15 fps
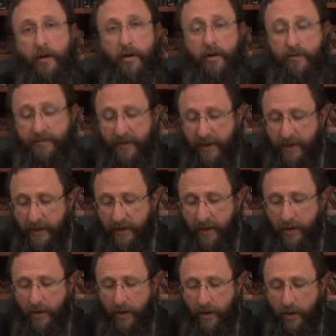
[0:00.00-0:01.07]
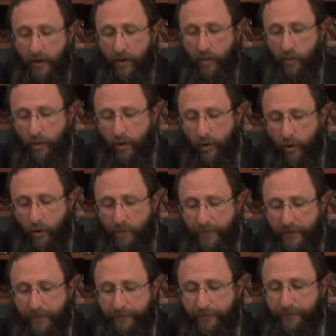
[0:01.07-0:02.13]
of the heichal, would
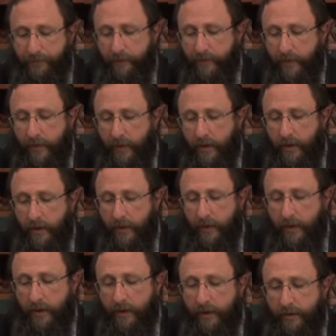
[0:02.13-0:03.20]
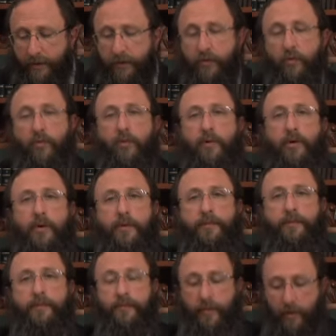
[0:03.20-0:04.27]
open the door
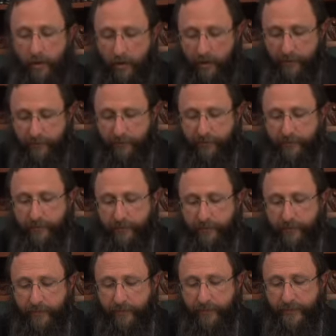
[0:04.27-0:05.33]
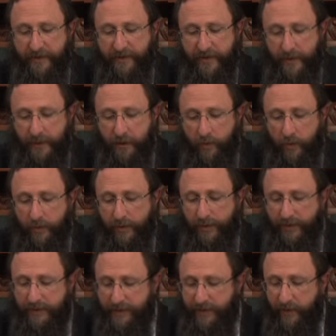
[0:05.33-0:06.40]
of the sanctuary
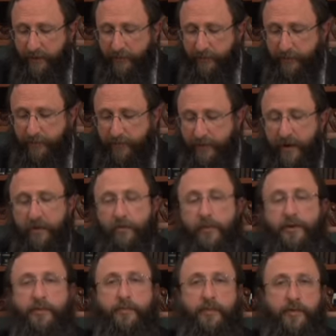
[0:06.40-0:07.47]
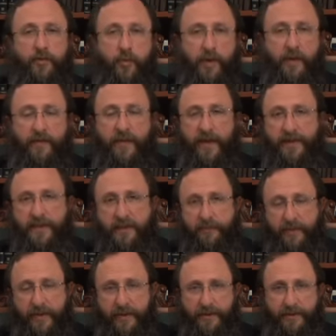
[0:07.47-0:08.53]
itself. In other words, between that
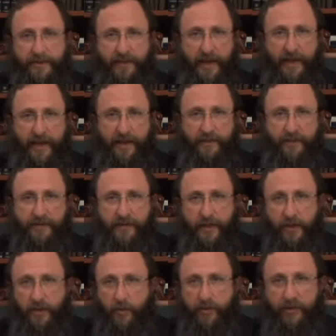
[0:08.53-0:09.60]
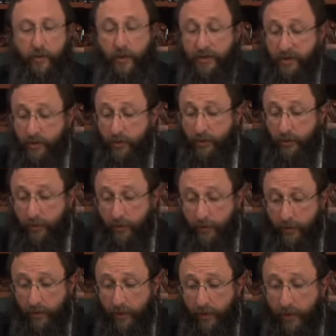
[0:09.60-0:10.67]
space and the sanctuary, there was no
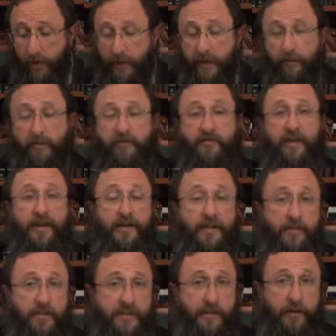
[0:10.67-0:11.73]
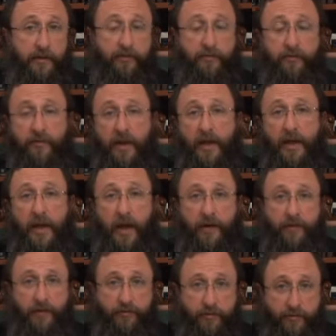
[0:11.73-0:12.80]
door. He would find himself
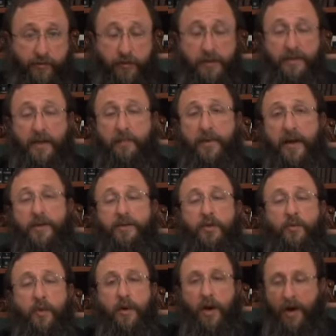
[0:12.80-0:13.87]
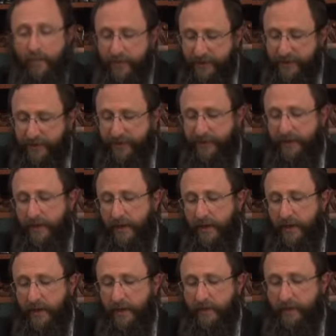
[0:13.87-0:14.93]
having traversed that passageway opposite
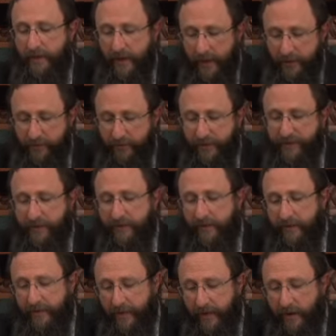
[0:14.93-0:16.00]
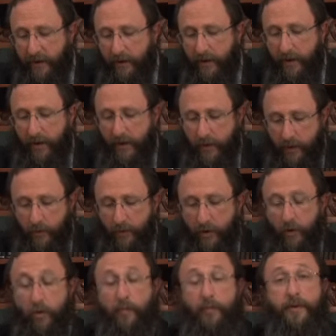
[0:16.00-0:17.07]
the entrance, and there he would
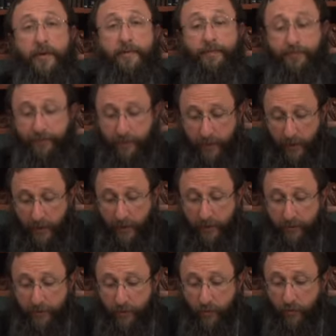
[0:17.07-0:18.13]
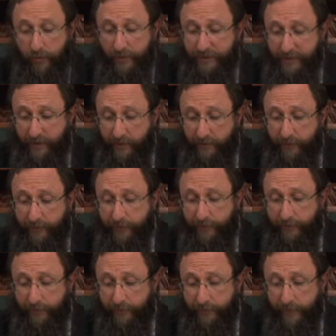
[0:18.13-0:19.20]
open the door
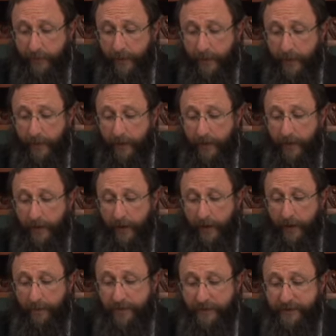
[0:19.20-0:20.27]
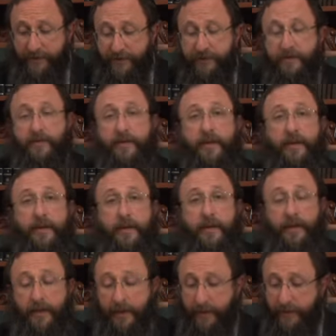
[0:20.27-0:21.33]
itself. And this
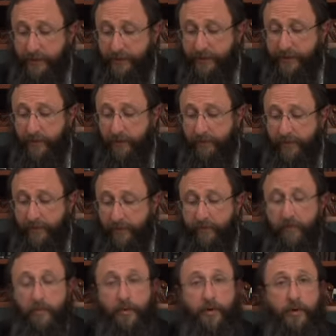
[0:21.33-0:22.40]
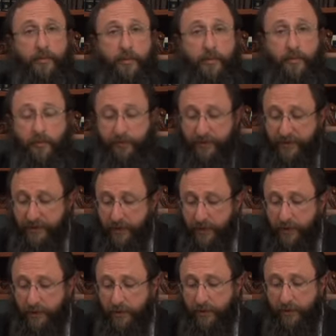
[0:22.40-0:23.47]
is a very remarkable
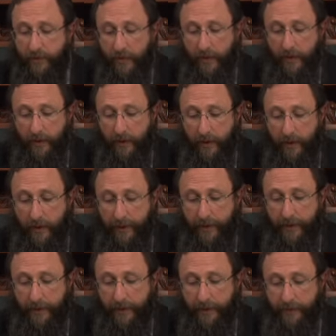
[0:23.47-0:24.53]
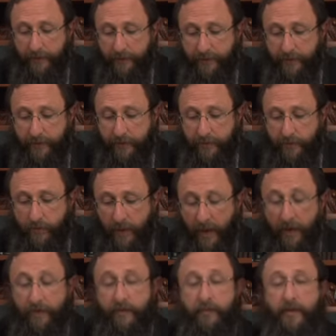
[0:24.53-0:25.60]
procedure, and we
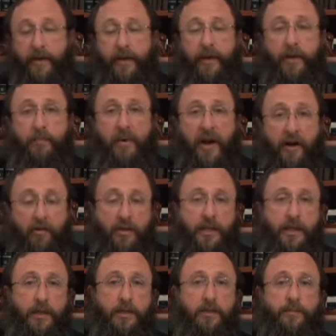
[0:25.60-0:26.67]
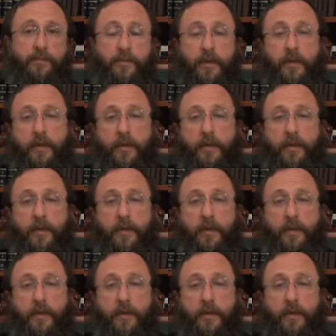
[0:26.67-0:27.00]
have a parallel